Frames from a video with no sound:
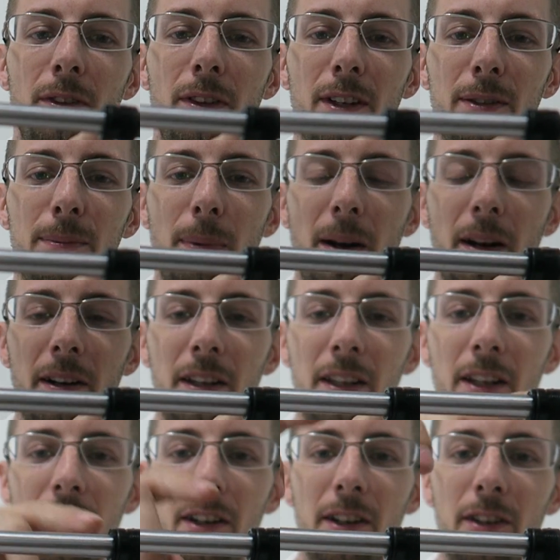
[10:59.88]
for this part
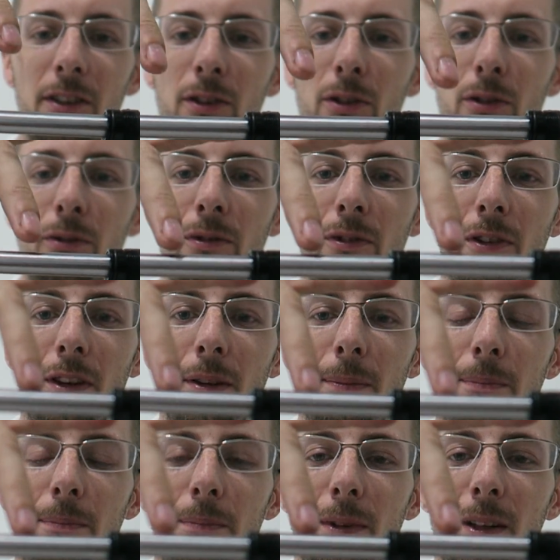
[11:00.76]
here and 2 for
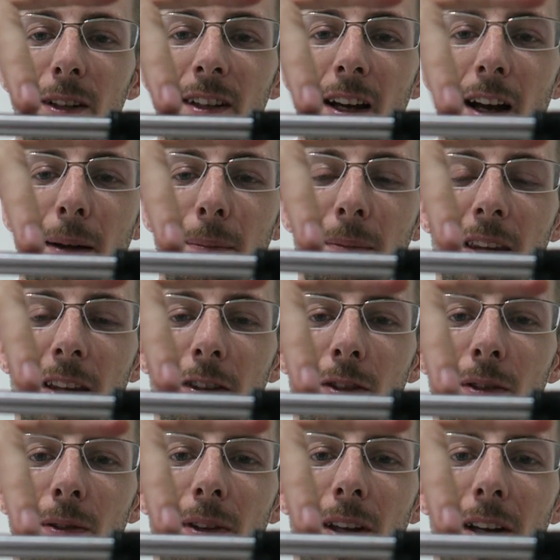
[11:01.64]
the top, the
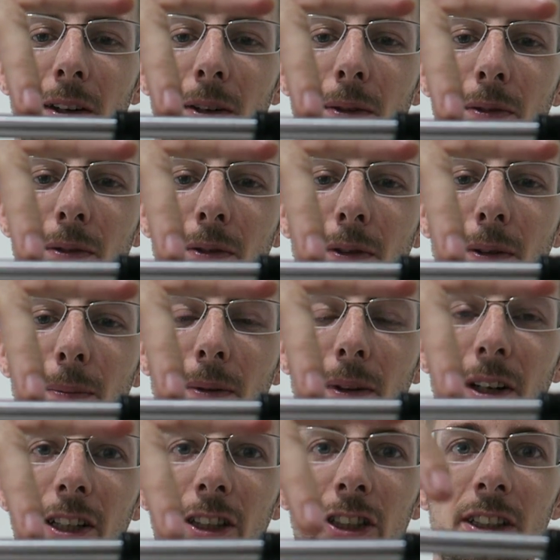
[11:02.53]
2 that go through the
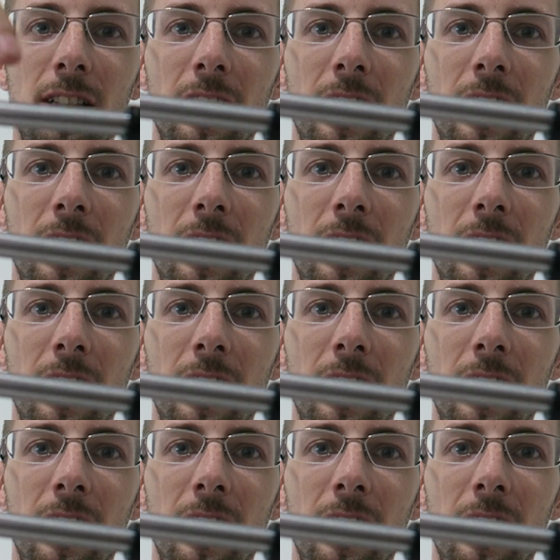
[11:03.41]
breech.